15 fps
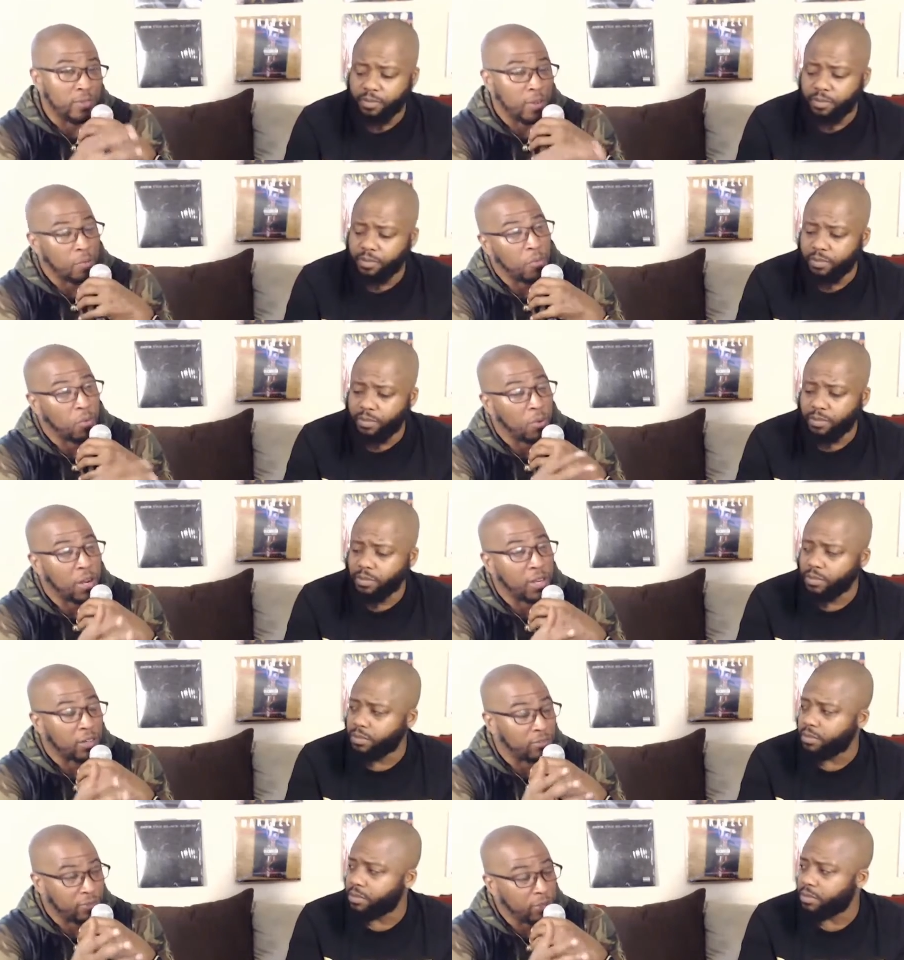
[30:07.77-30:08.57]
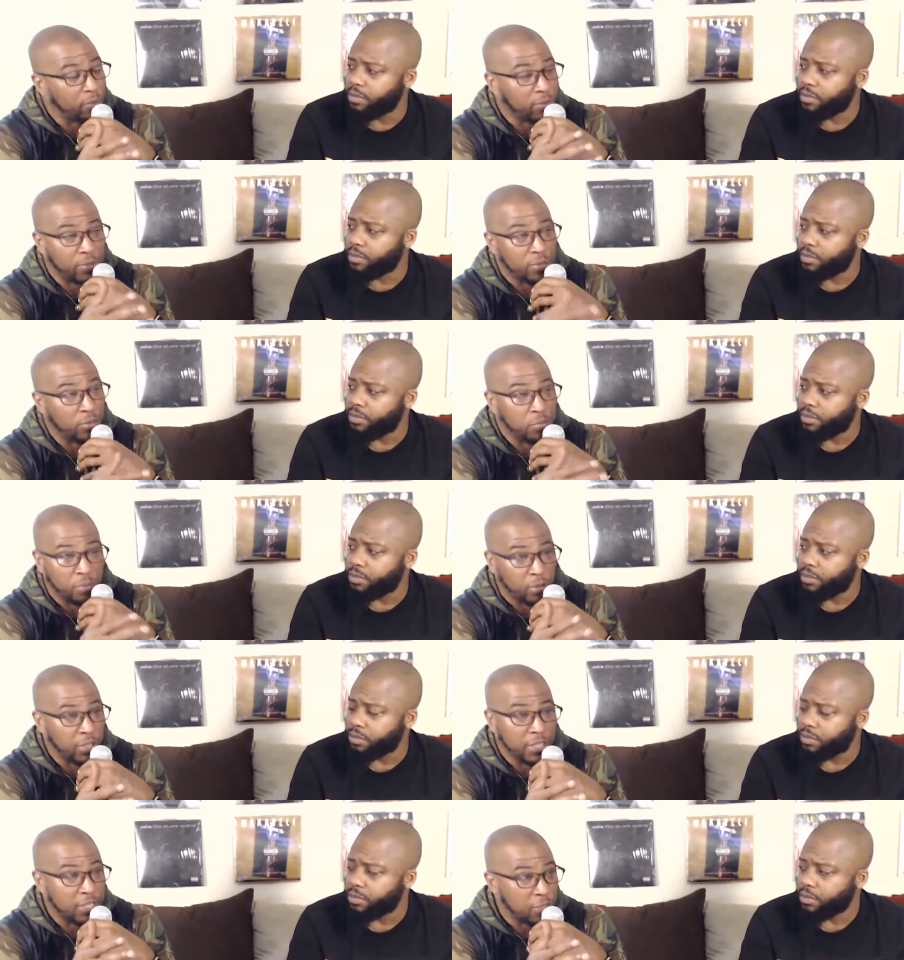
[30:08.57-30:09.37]
Speaker 1: Number one, agree with you.
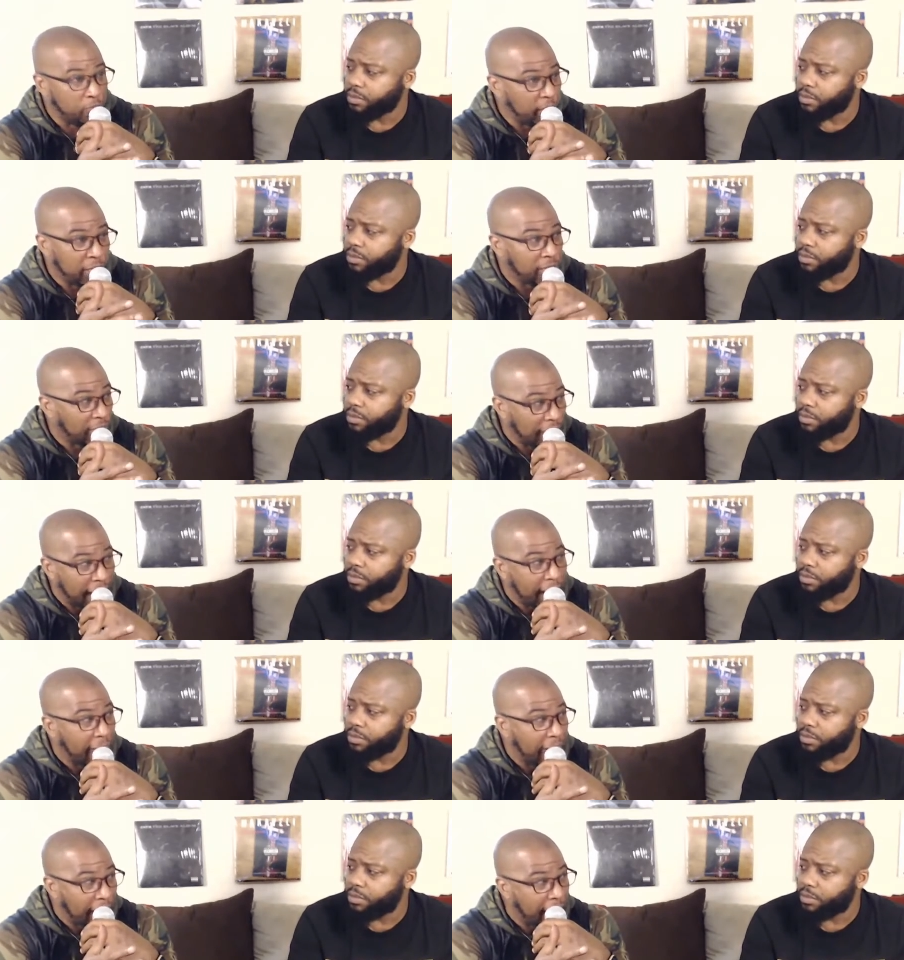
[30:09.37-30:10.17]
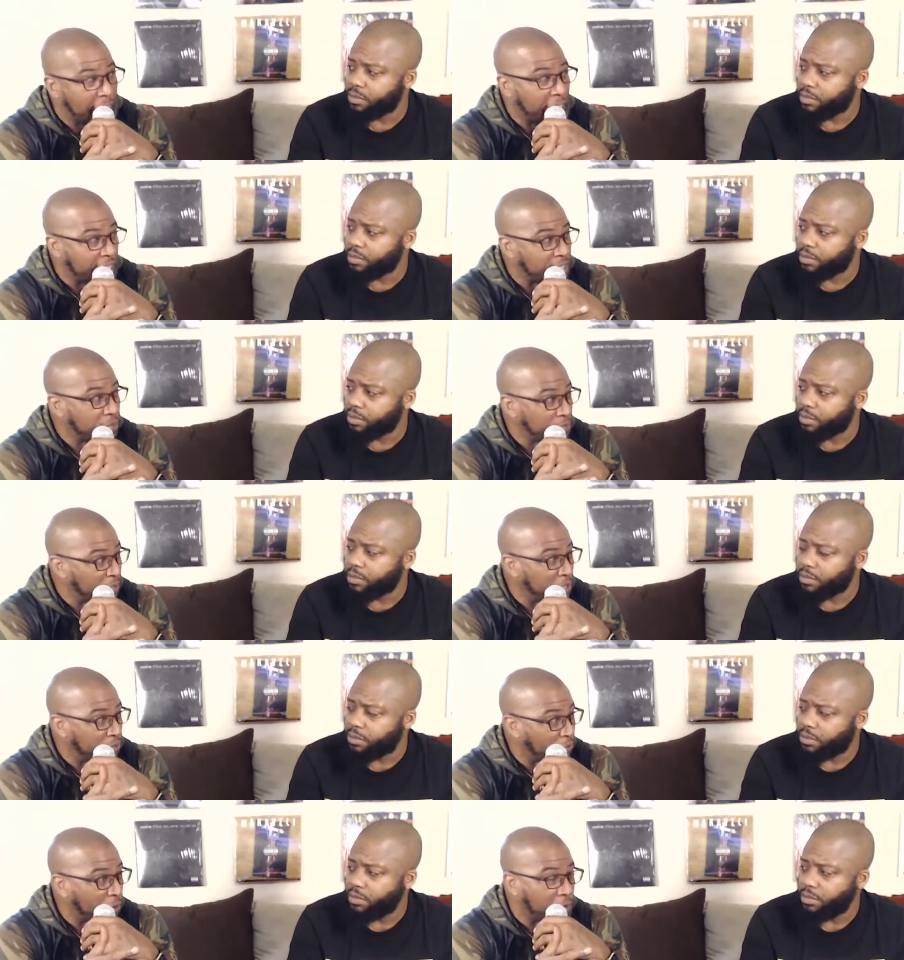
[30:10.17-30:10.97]
Bullies beat a lot of ass.
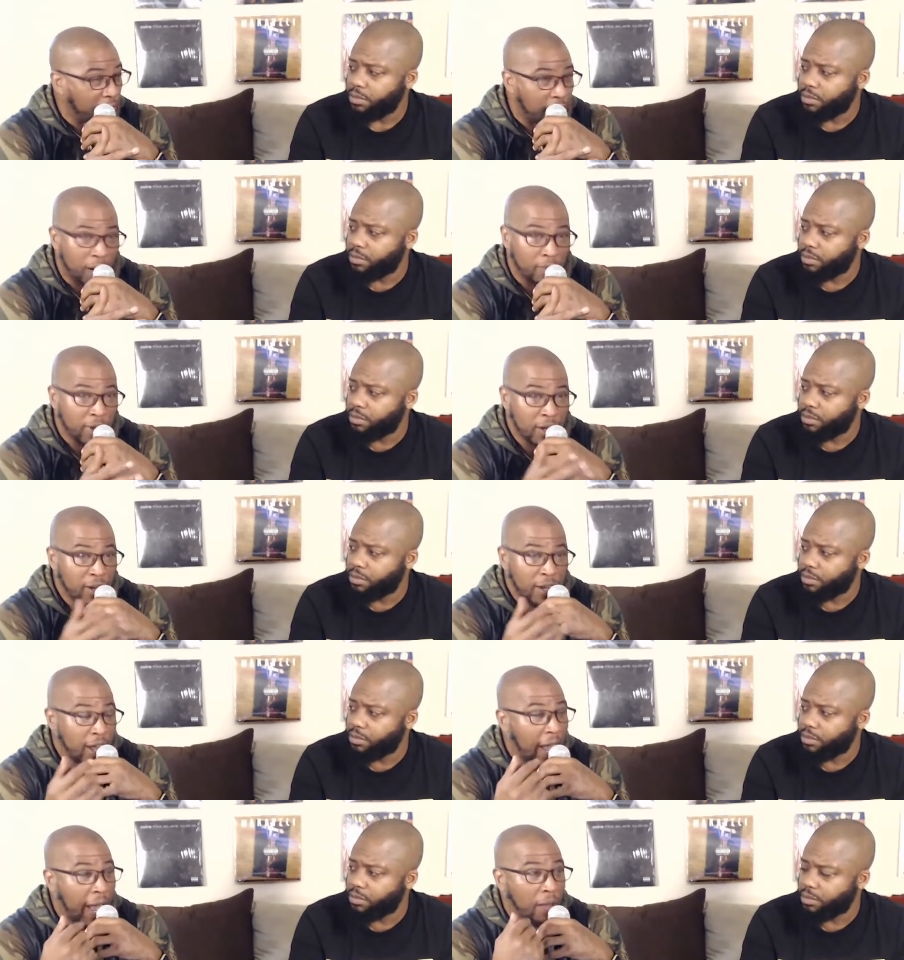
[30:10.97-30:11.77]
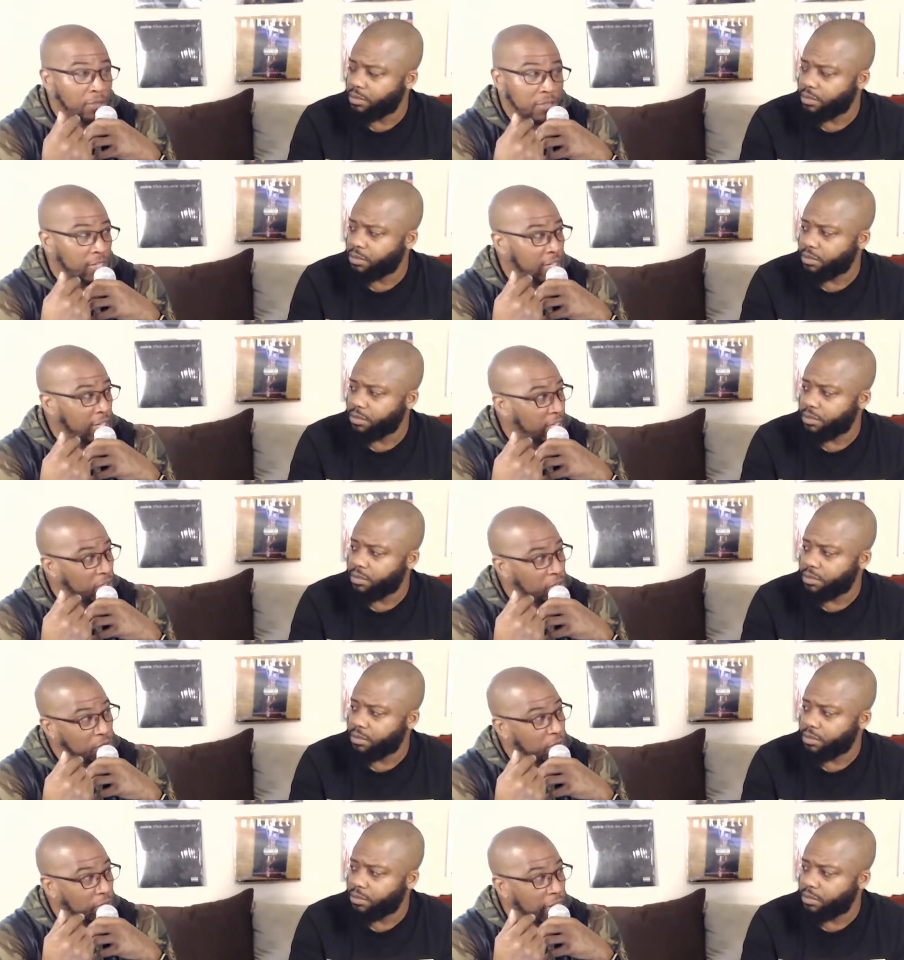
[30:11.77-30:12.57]
Me growing up, I was a
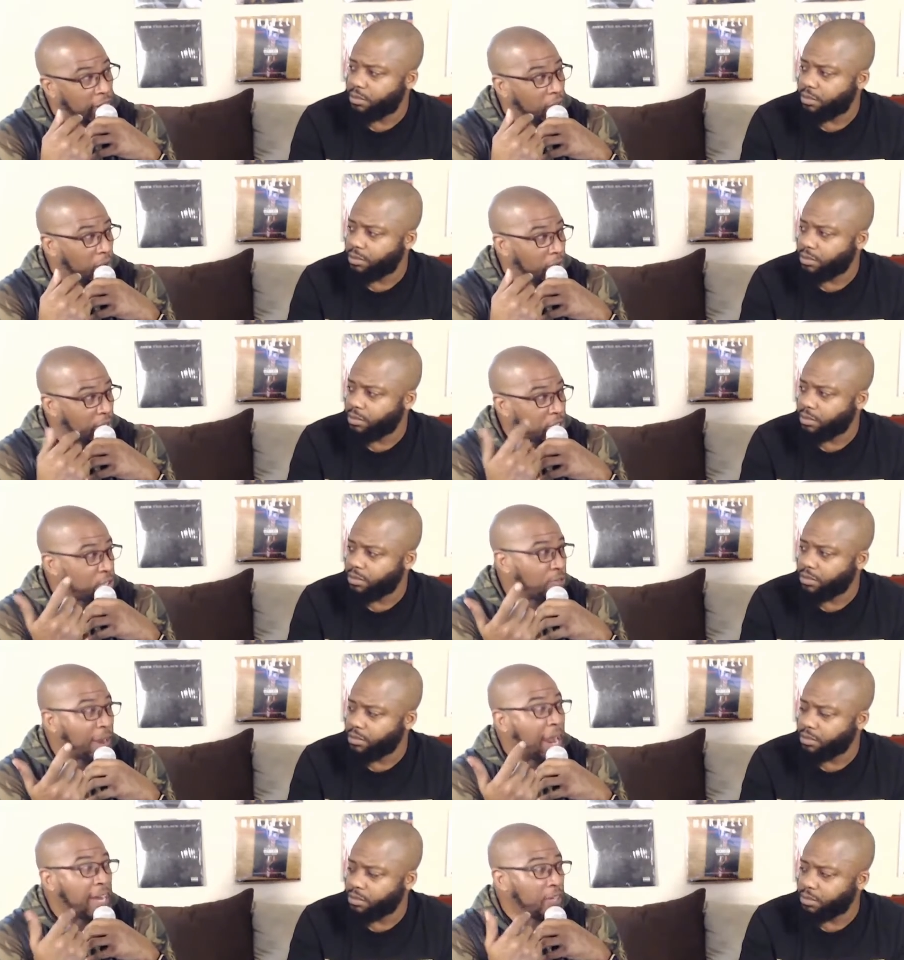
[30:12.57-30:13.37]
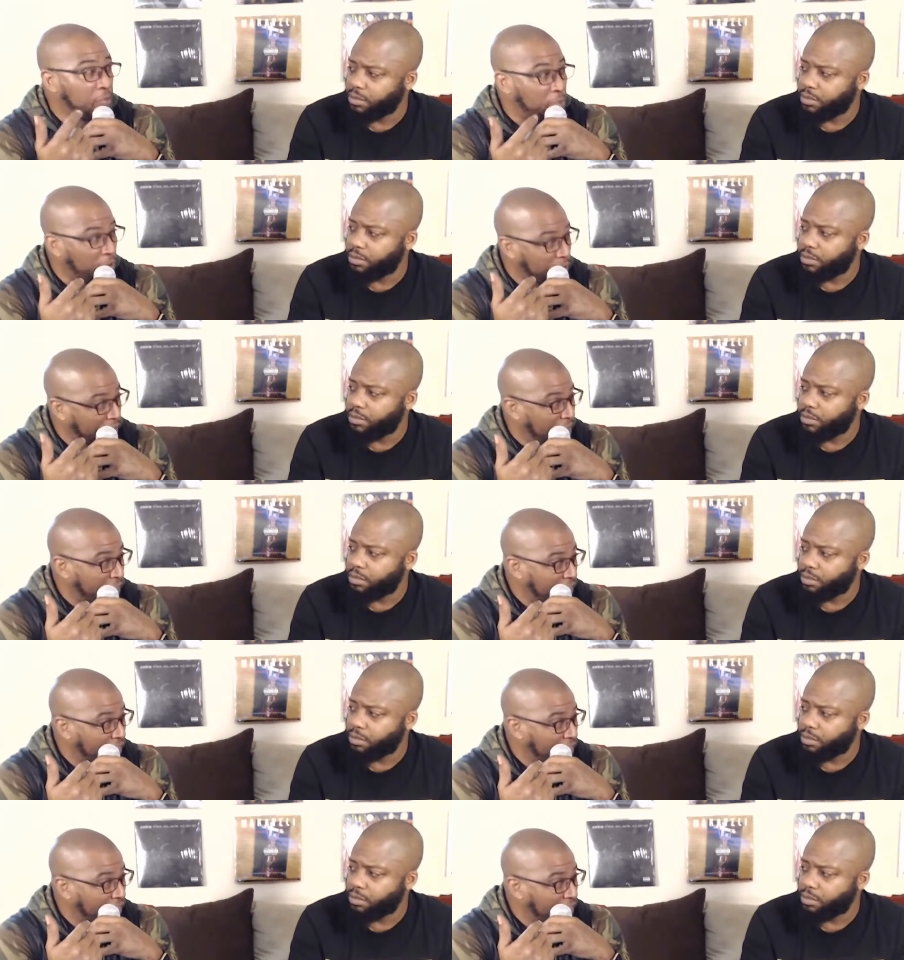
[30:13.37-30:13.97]
nigga who they always tried to bully